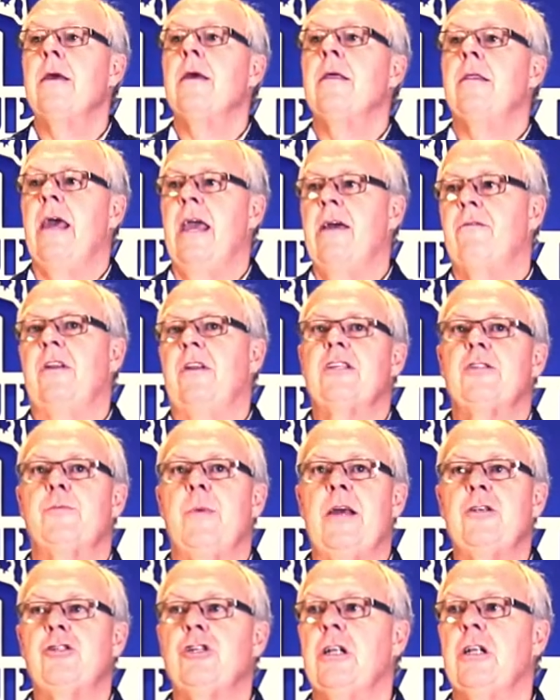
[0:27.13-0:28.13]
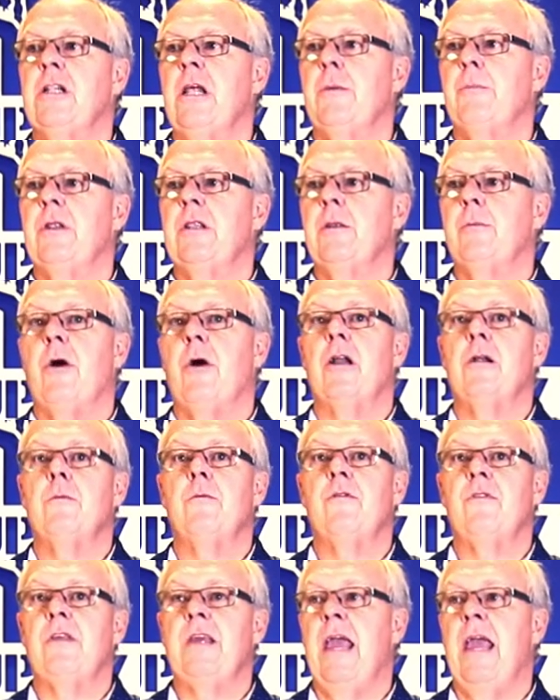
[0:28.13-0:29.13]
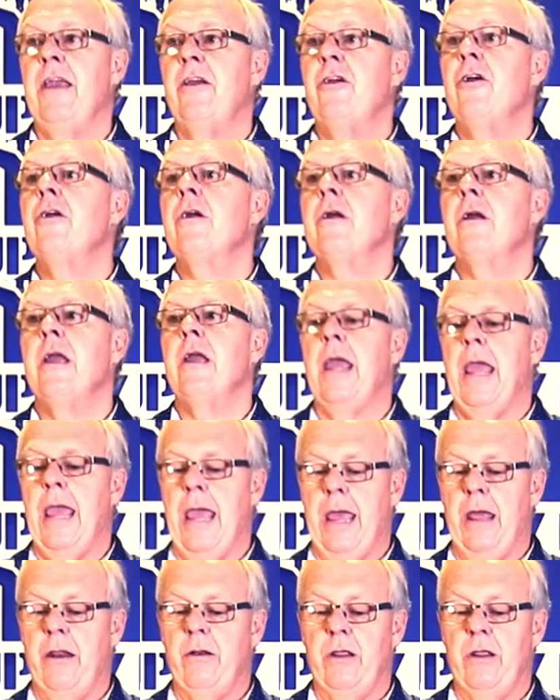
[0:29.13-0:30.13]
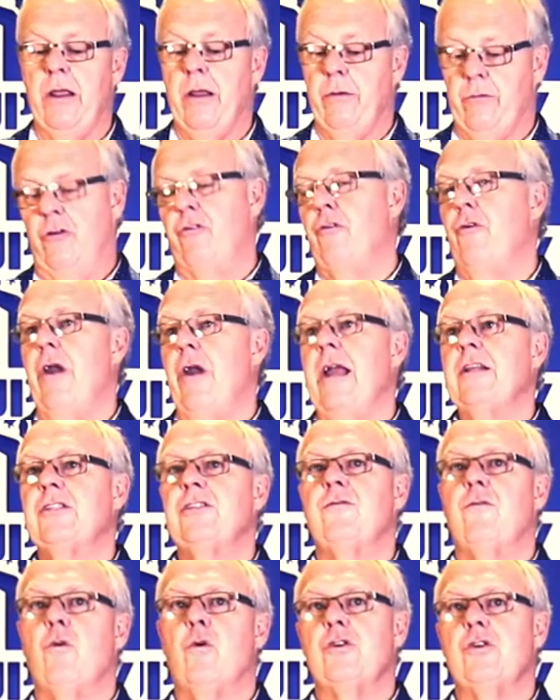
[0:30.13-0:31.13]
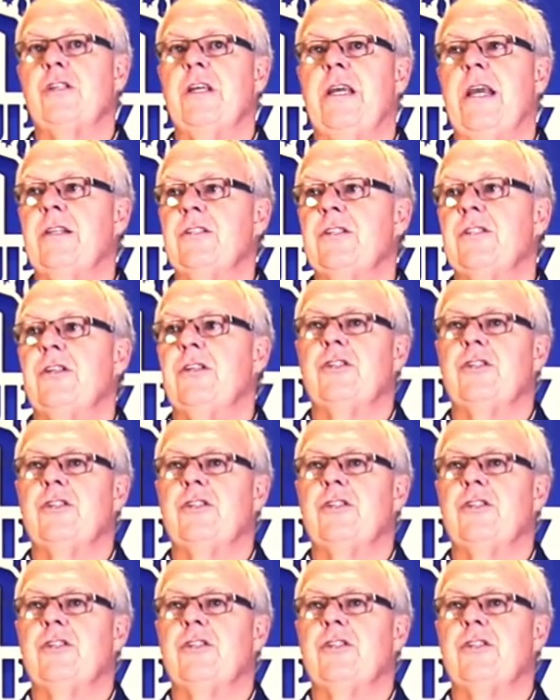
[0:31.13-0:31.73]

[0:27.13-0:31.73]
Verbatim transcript: They have an expansion clip at the bottom of the anchor and it creates force against the